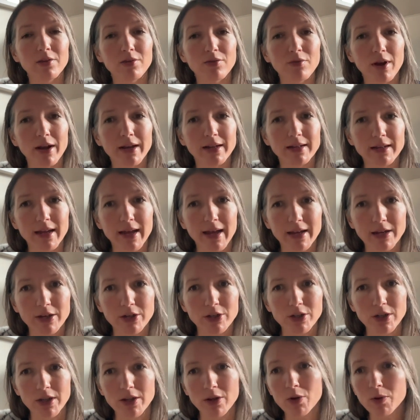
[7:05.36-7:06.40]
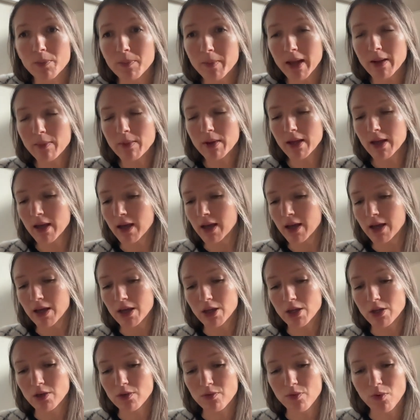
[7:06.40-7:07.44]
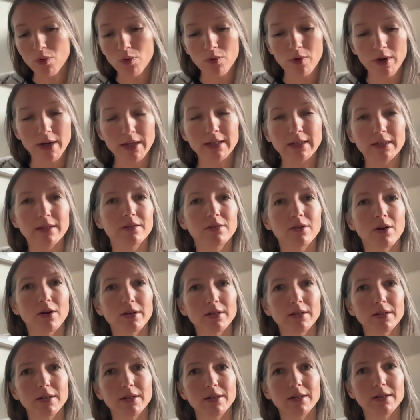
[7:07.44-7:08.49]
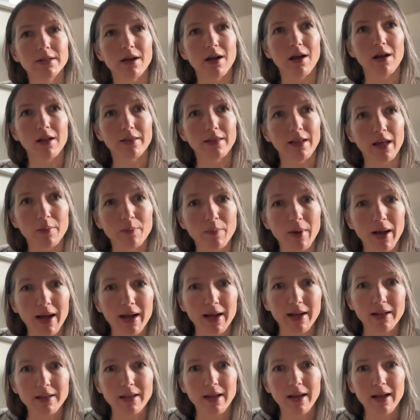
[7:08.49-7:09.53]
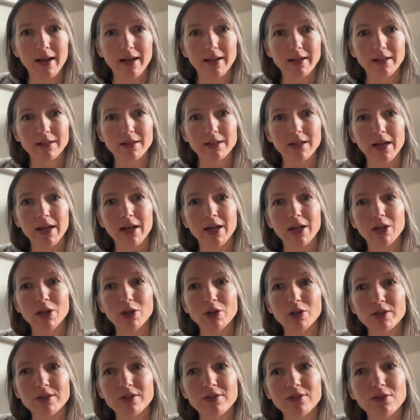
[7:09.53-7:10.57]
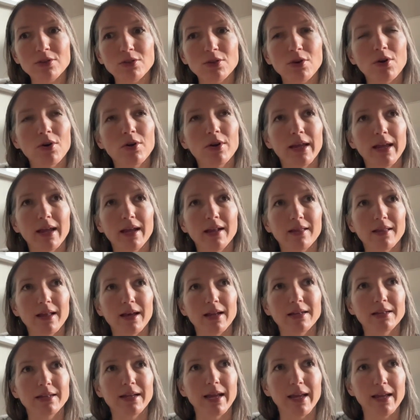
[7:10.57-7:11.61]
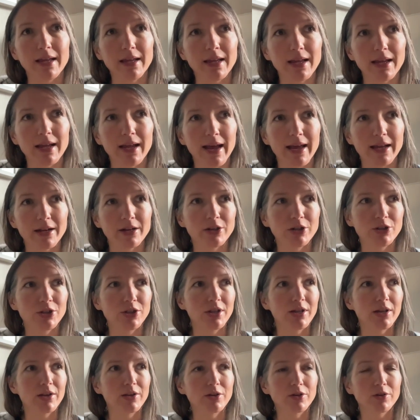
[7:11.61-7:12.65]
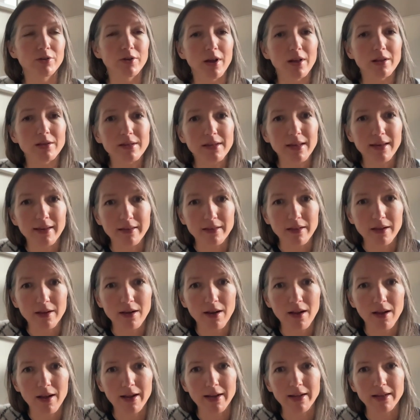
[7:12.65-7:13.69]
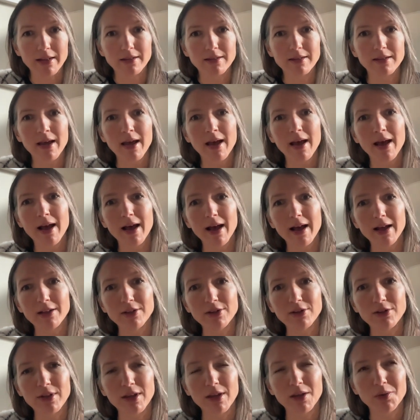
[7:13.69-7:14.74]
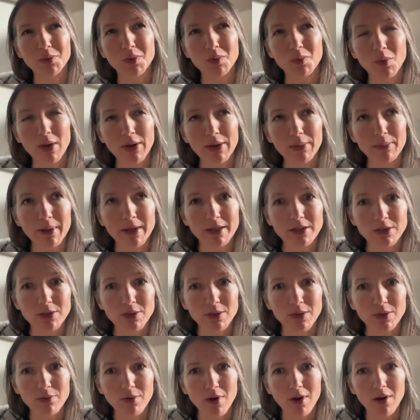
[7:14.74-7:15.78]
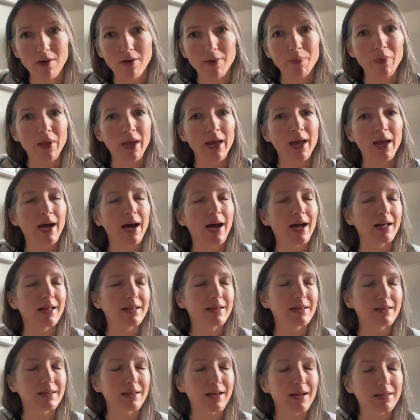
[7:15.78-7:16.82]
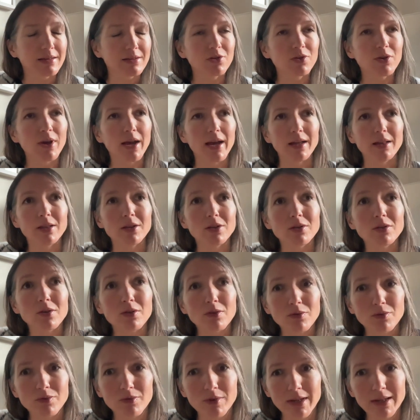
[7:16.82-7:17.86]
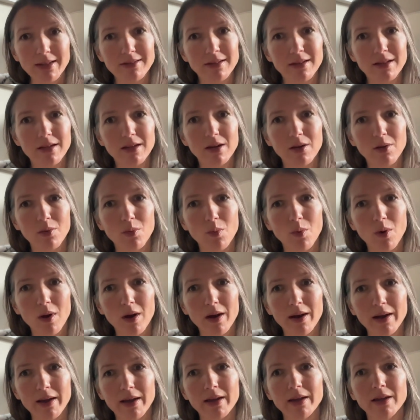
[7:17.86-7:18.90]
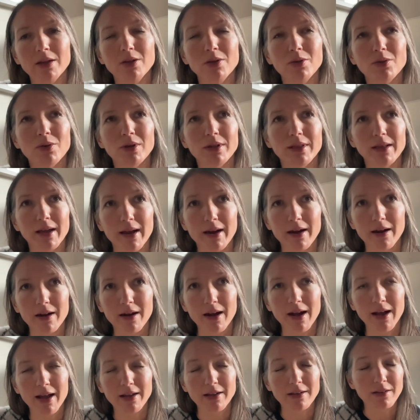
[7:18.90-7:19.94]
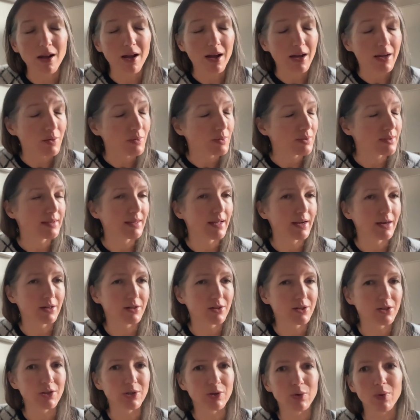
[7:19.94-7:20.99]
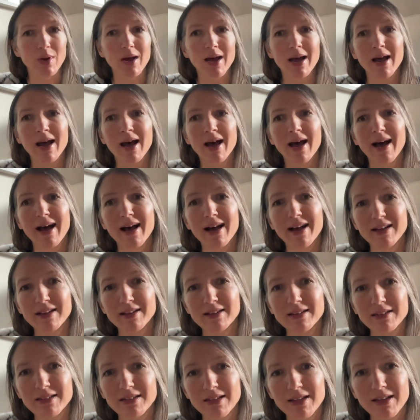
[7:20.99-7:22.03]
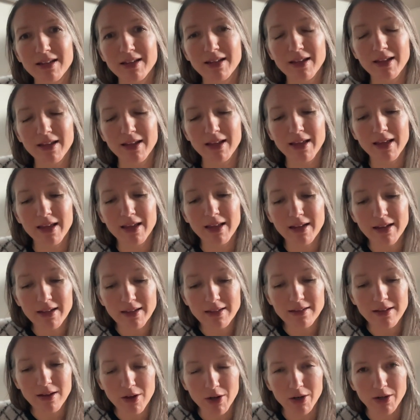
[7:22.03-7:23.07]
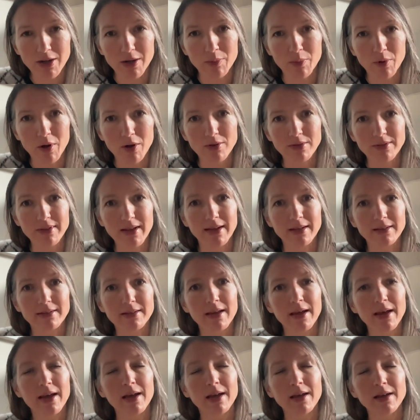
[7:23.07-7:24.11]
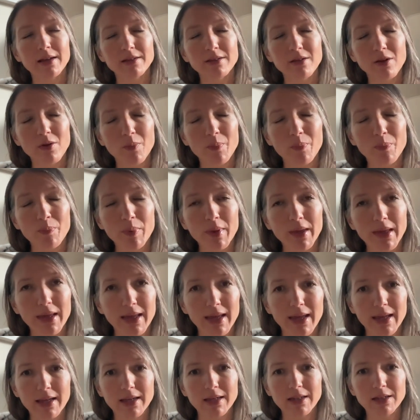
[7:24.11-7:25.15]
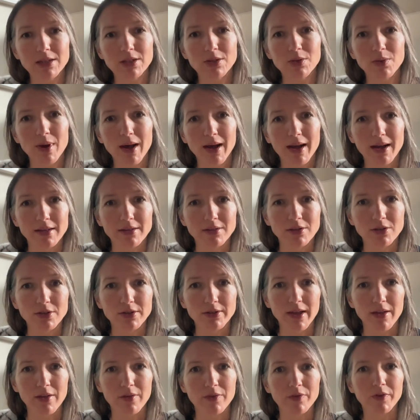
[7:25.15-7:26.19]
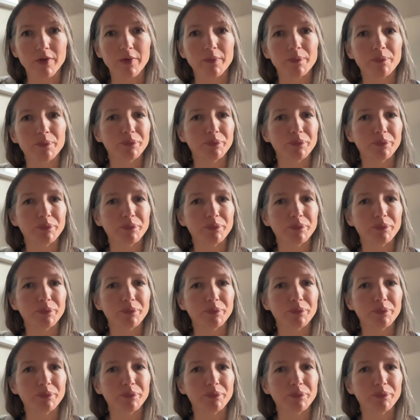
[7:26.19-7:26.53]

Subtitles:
the right energy. Or maybe you've already started on that path and you're stuck in that taking energy and you're not seeing the clients and you're thinking, well, what am I doing wrong? And that's okay. There's a reason why you're there. And I was there too. And it is a learning process. So begin to ask yourself,